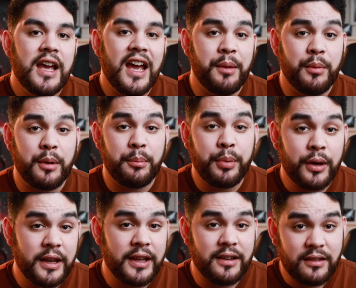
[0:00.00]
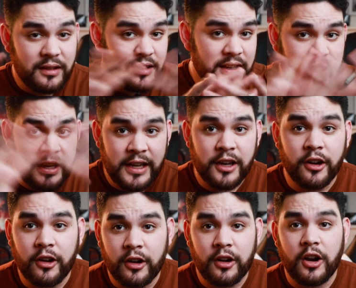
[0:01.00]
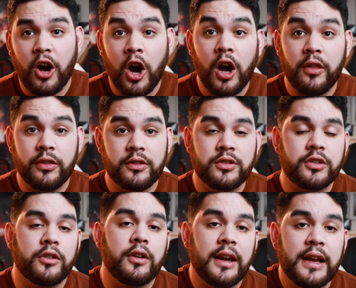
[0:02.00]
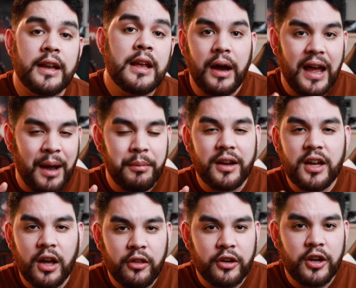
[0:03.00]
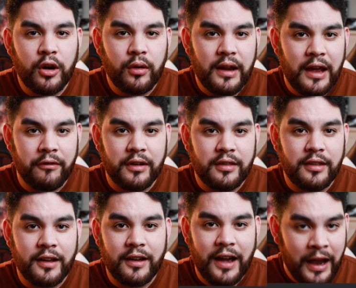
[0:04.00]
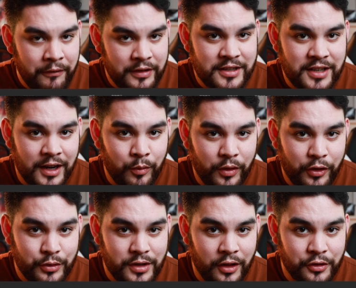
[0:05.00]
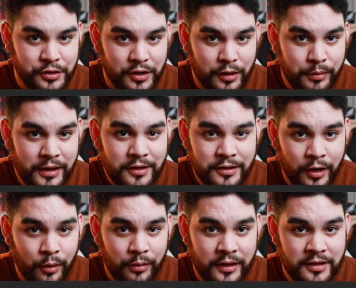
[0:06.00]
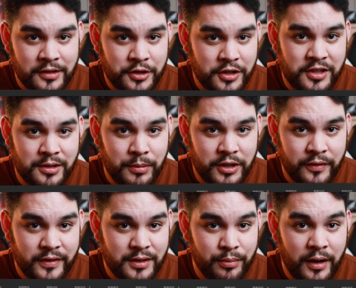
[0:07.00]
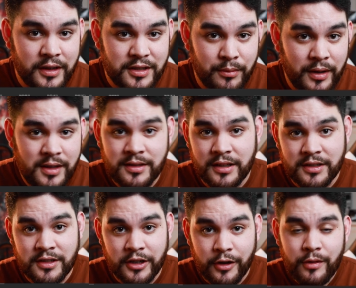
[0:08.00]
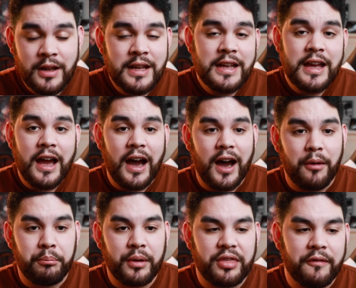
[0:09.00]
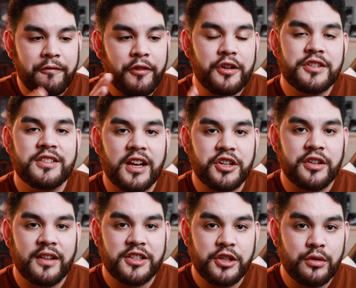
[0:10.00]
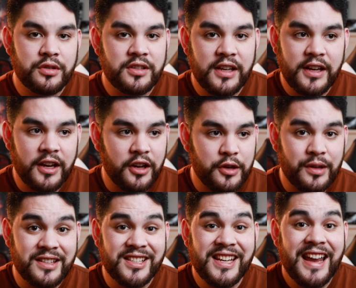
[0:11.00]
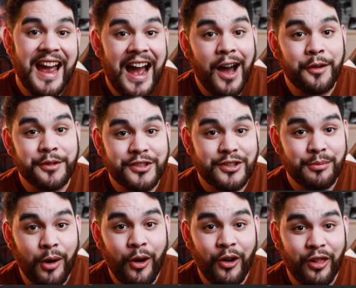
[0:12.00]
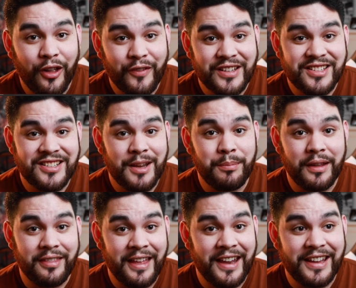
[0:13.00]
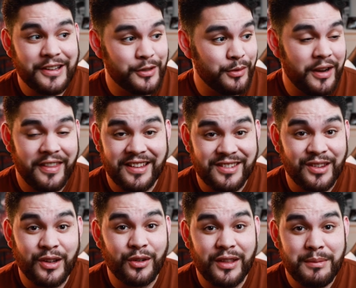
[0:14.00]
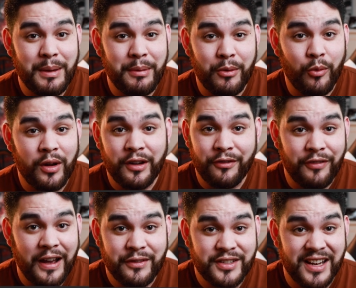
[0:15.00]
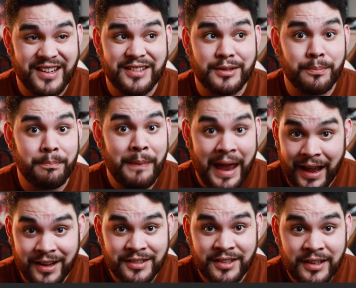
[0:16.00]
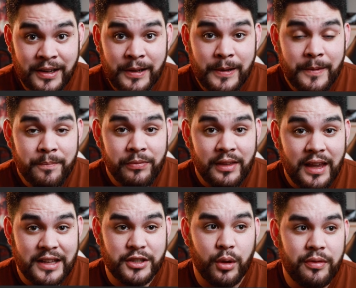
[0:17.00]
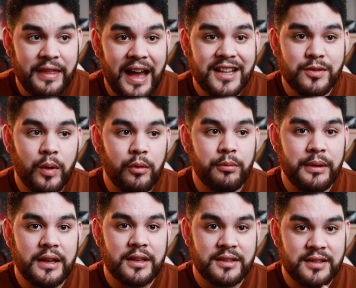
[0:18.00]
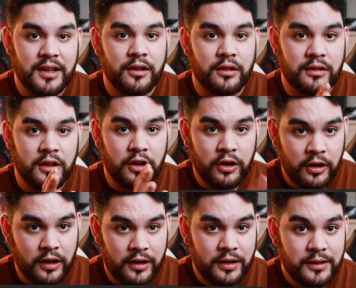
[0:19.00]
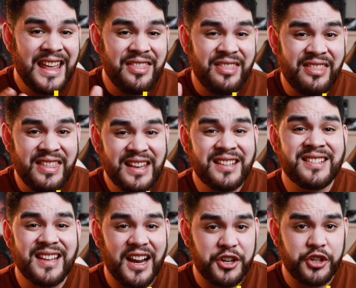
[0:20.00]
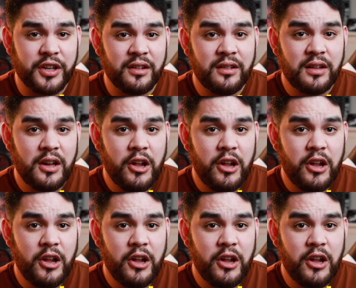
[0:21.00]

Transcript: and I'm gonna put it here on the screen, but I'm gonna color code everything. I haven't decided what those colors are gonna be, so this is just as much of a surprise to me as it is to you. But the first section that you see here, you can see how small of a snippet that is, right? That's literally maybe 1 to 5 seconds max. And so that's what would be considered the hook. In this section,